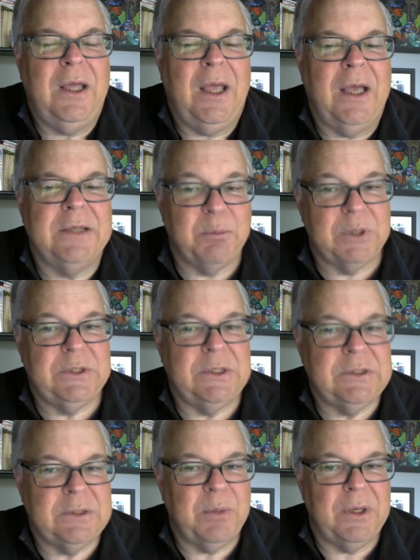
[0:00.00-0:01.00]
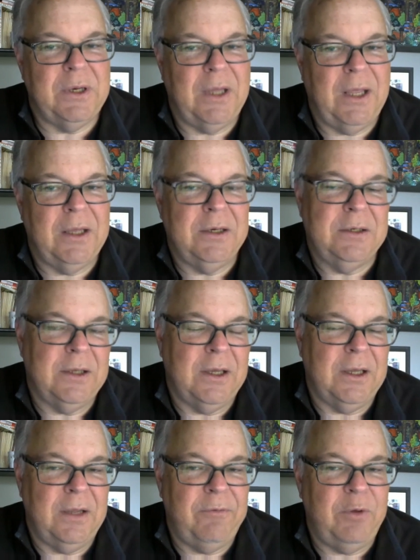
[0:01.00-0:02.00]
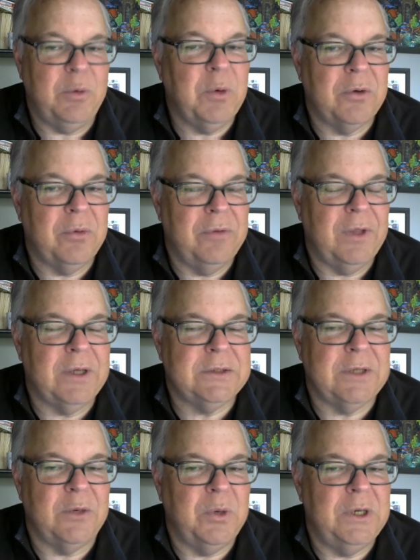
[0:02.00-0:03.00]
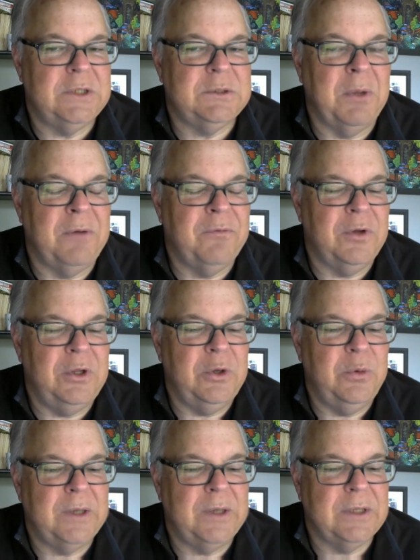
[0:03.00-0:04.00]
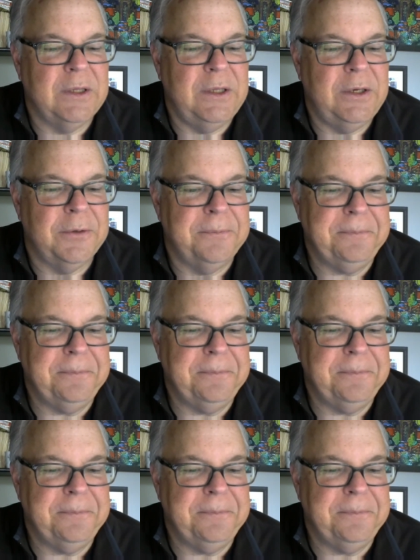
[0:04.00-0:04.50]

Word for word: as a participant and uh, if you want to reflect on what it's meant for you as a leader?